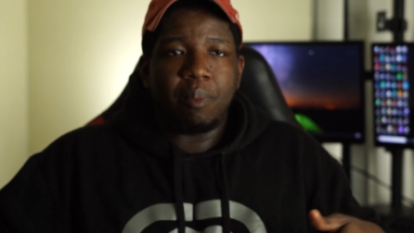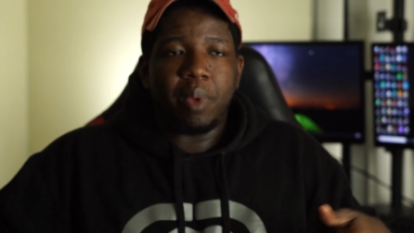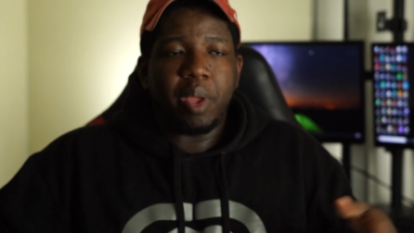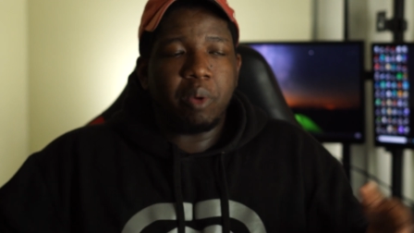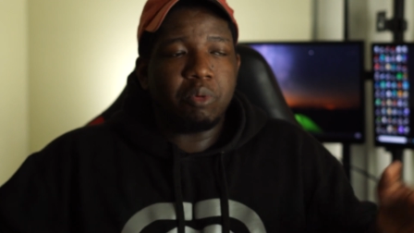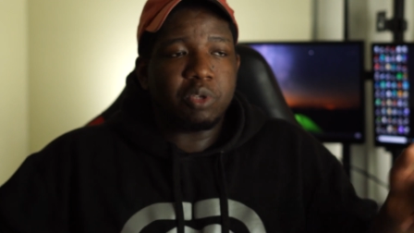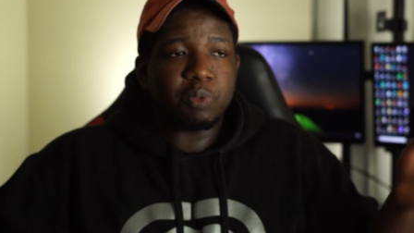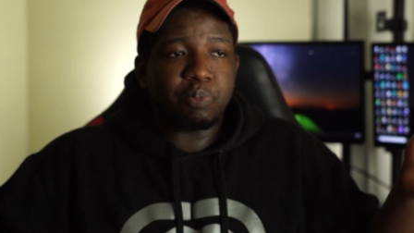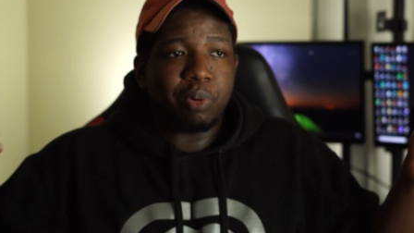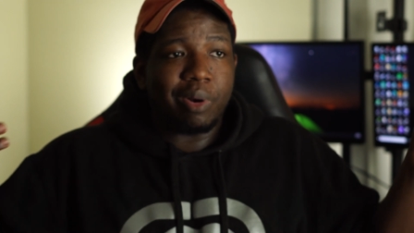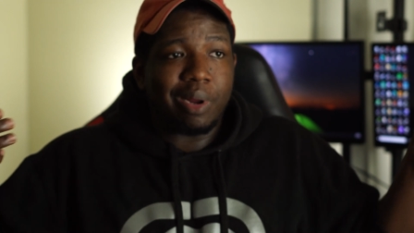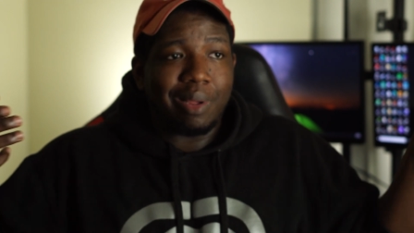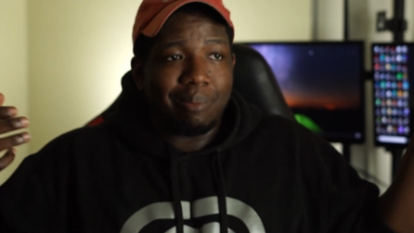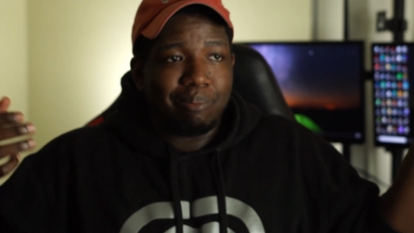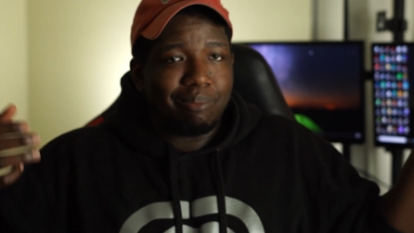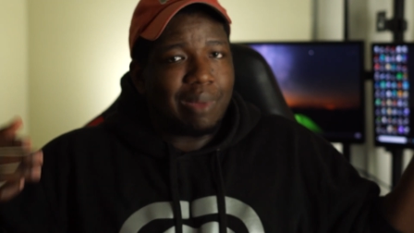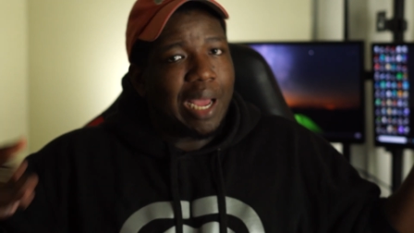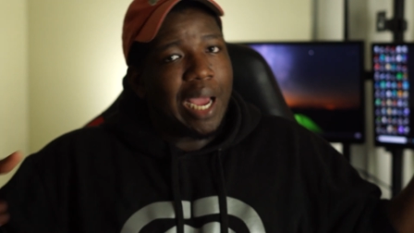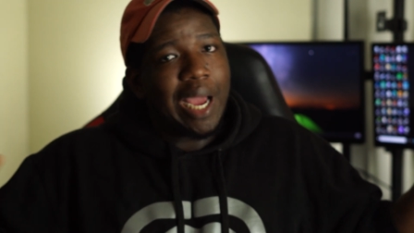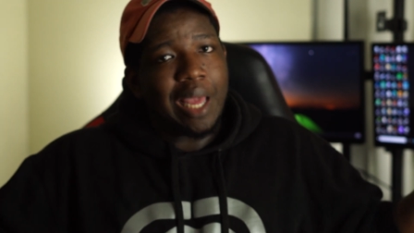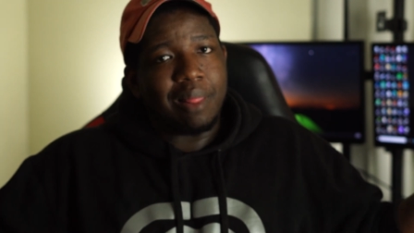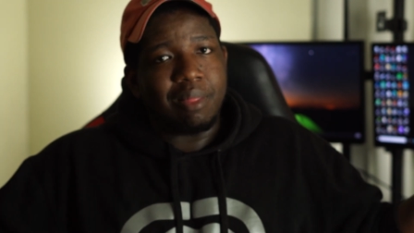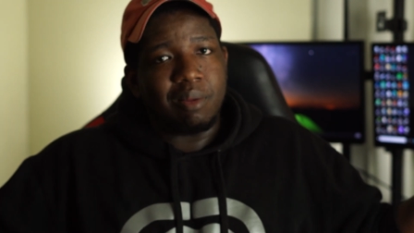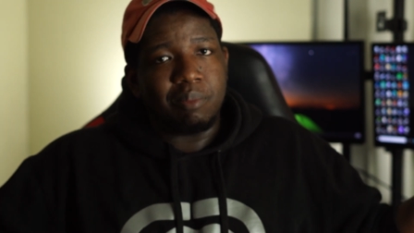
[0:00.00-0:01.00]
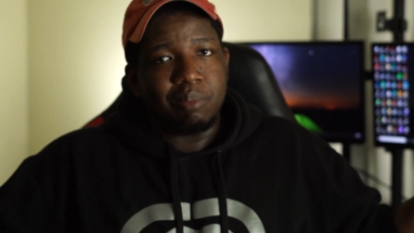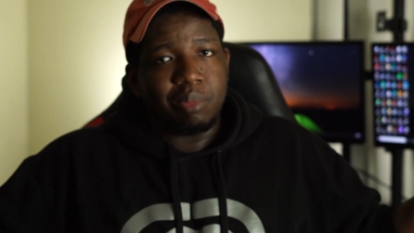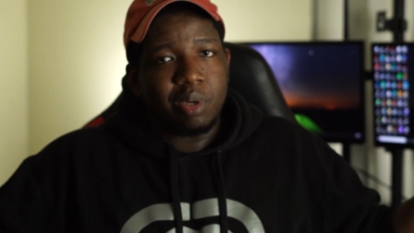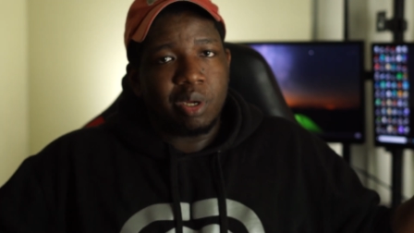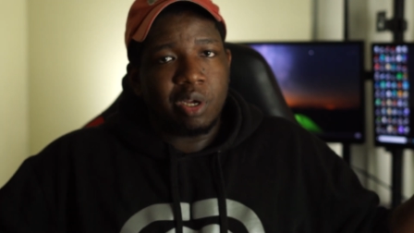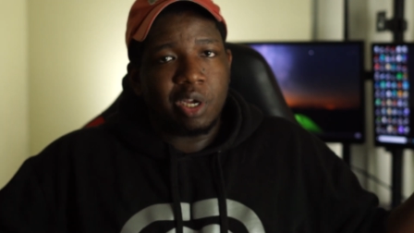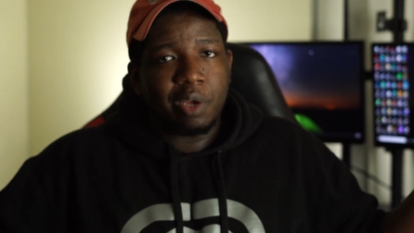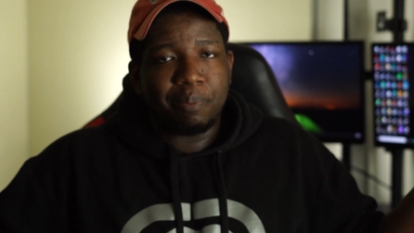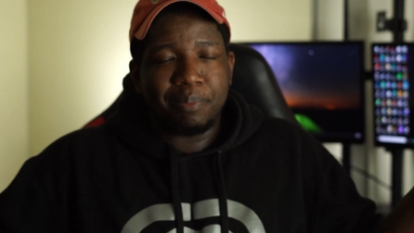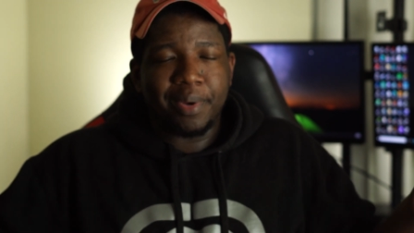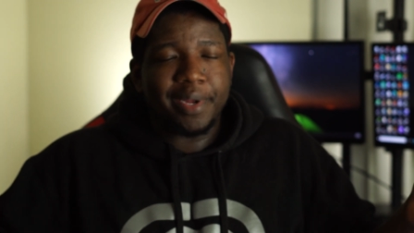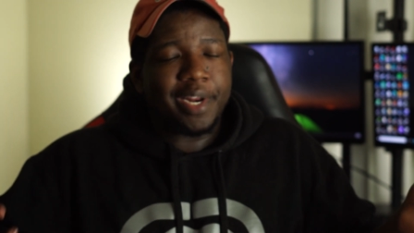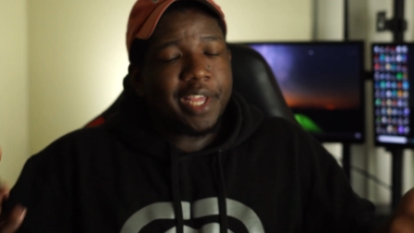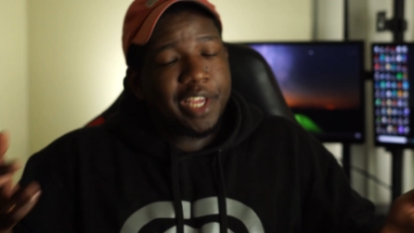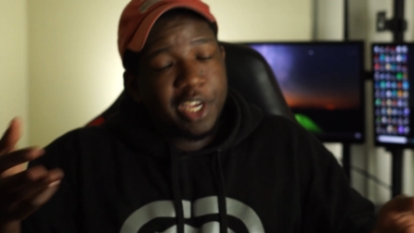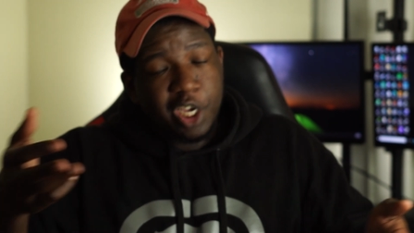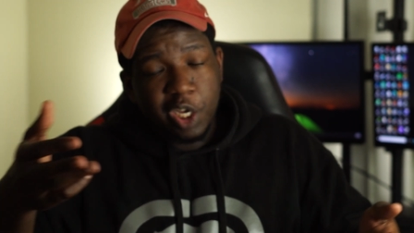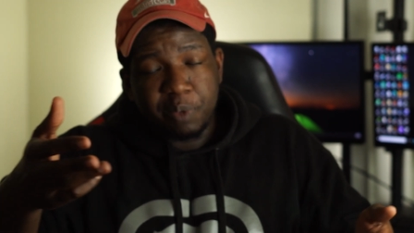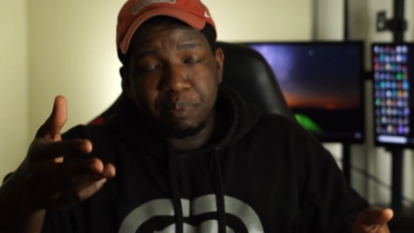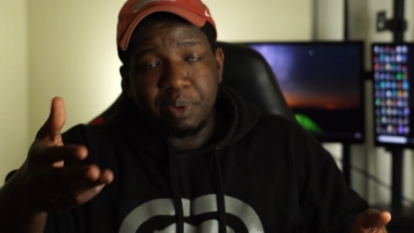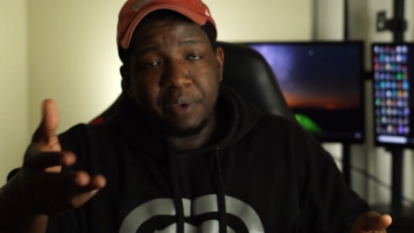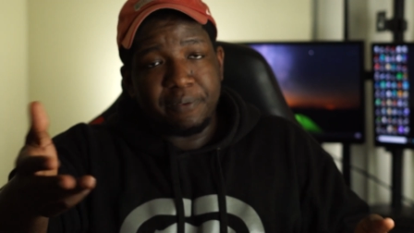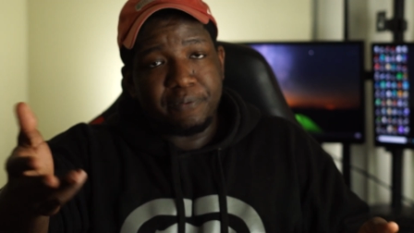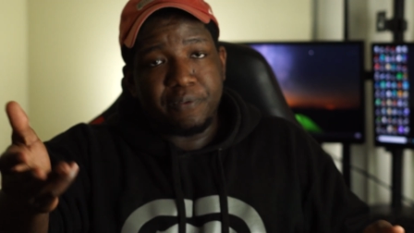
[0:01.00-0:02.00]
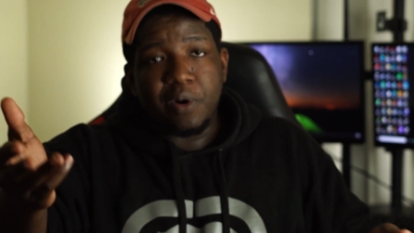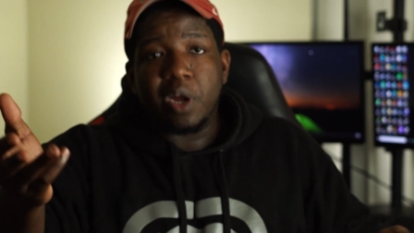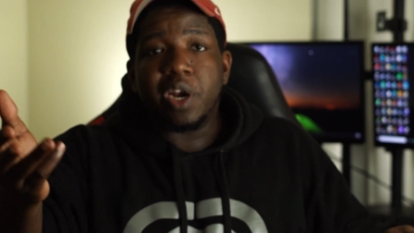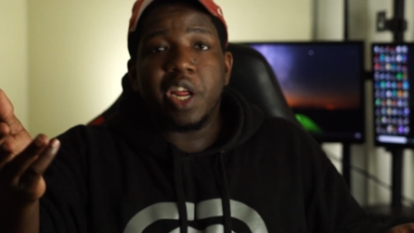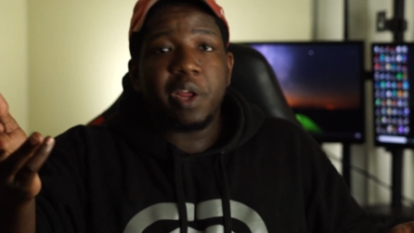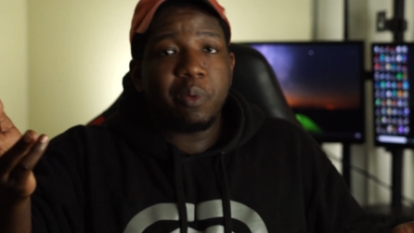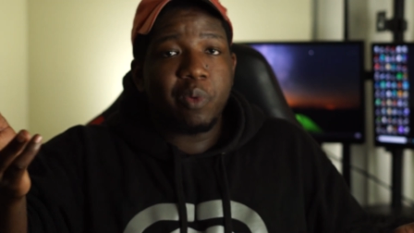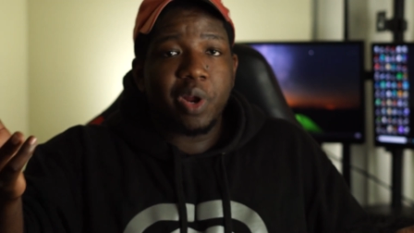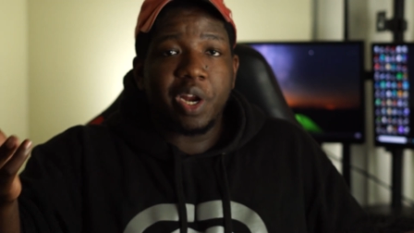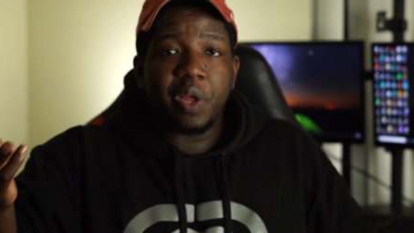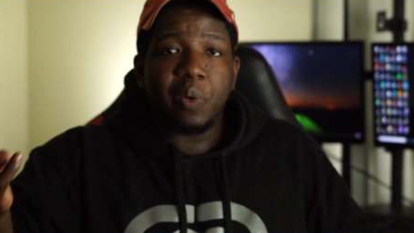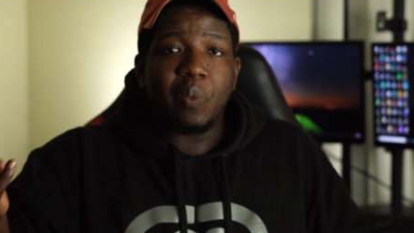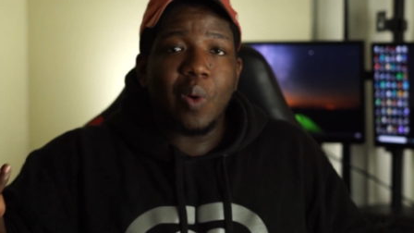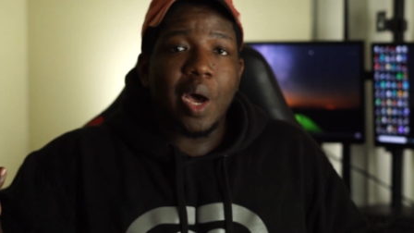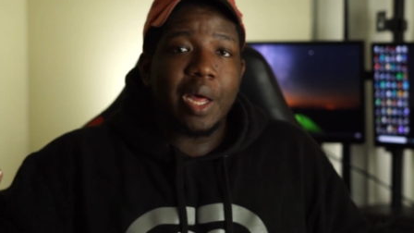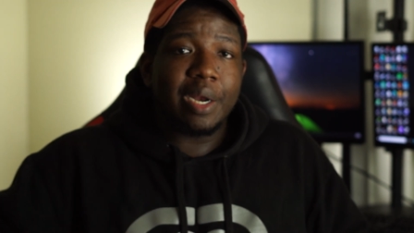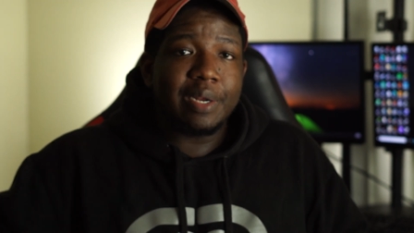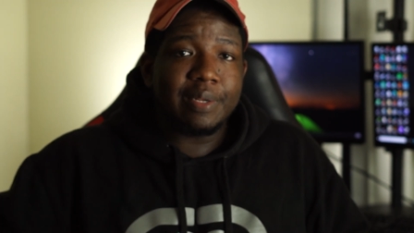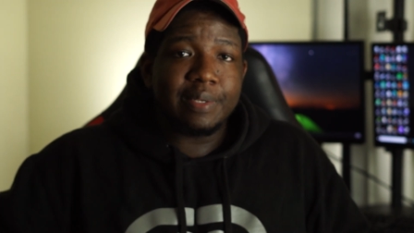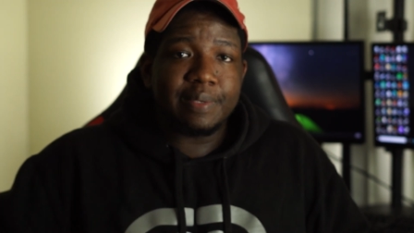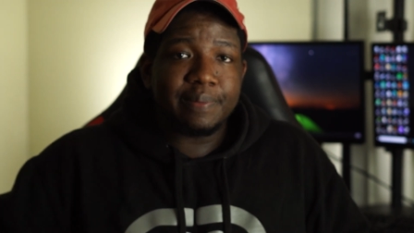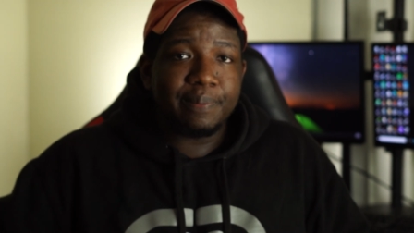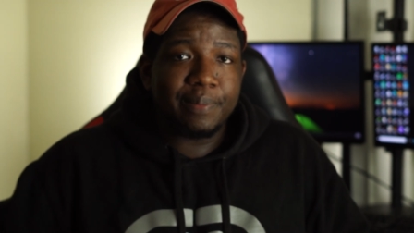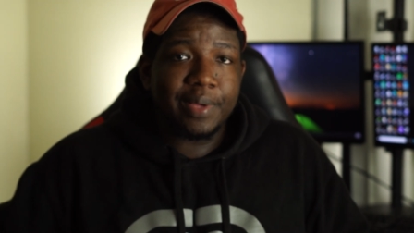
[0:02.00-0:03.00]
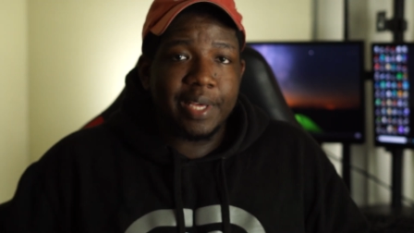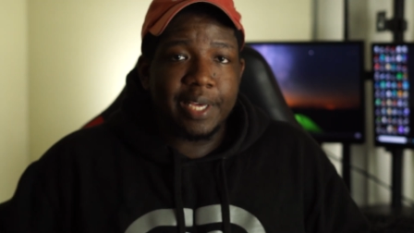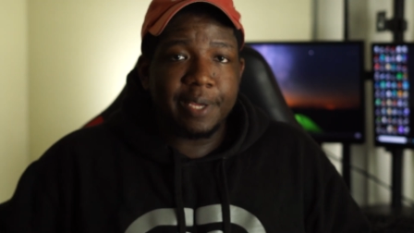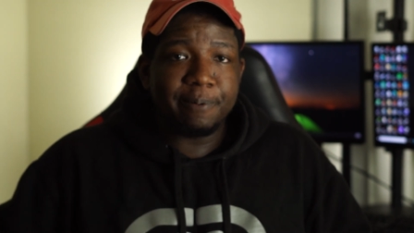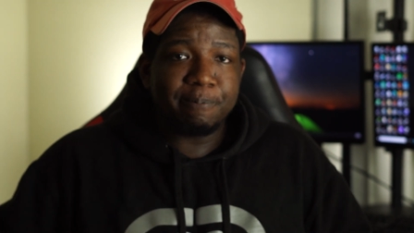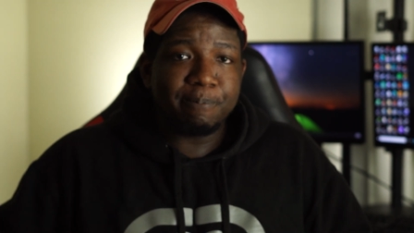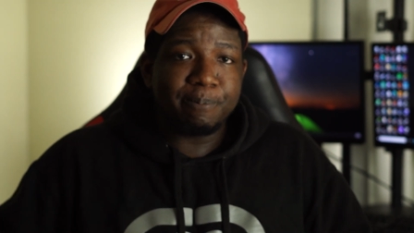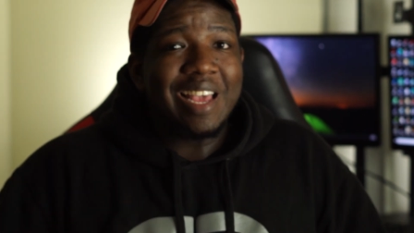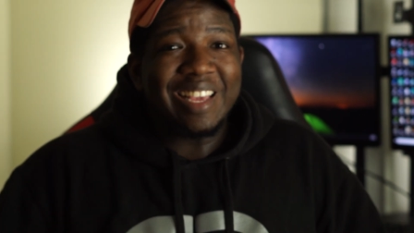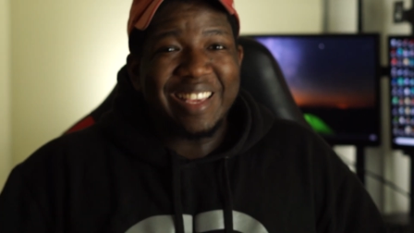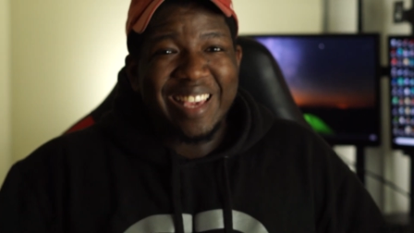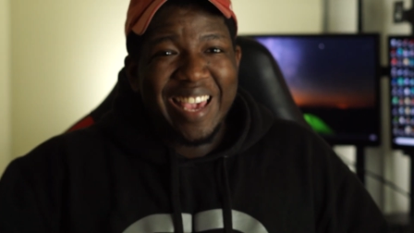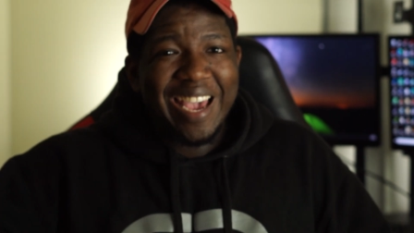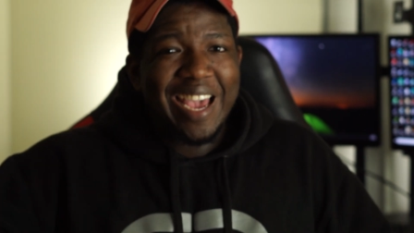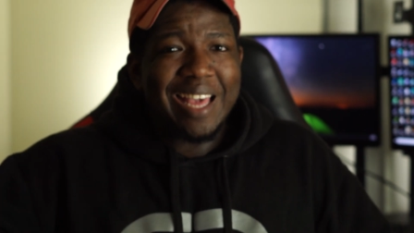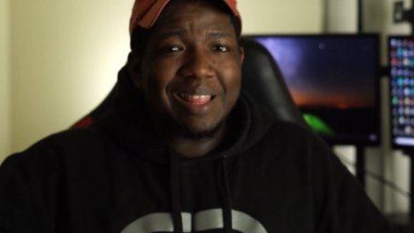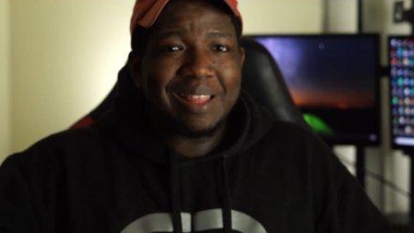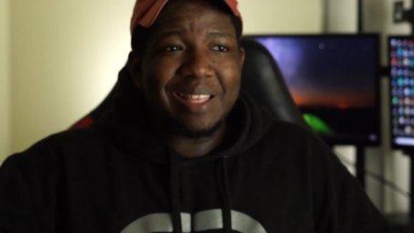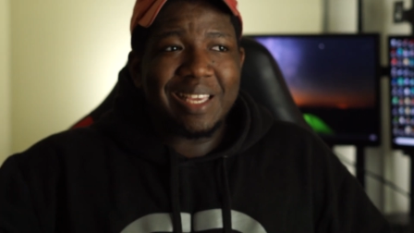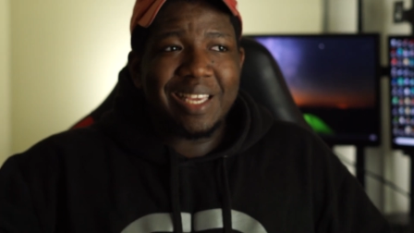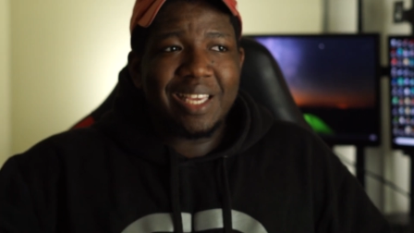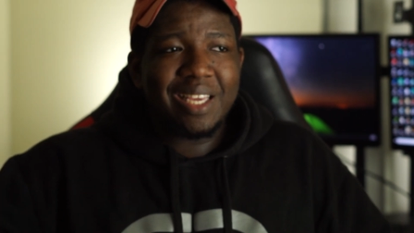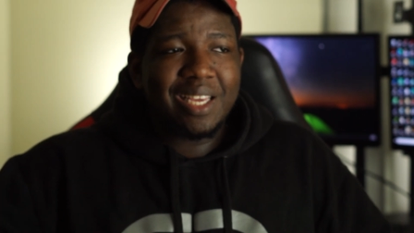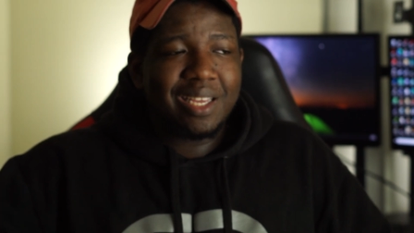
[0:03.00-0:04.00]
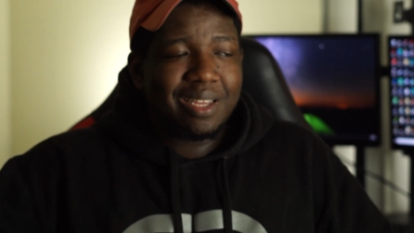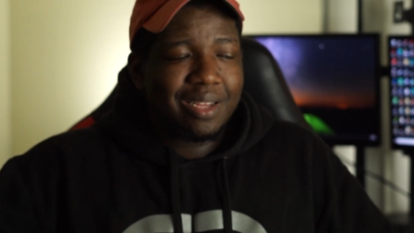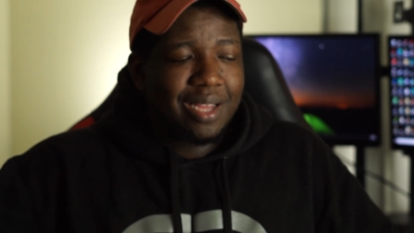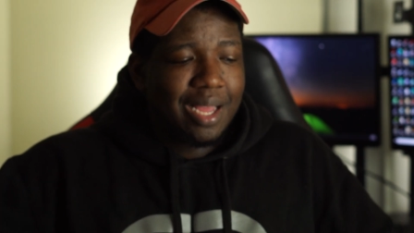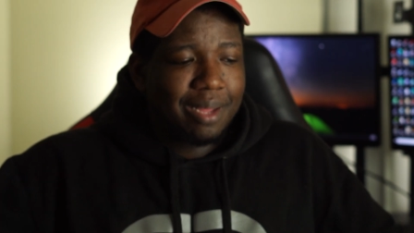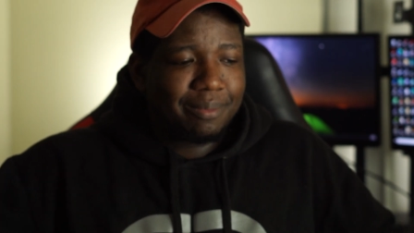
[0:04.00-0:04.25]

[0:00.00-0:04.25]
He was pretty by the book, but he could be funny when he wanted to be. Kathy,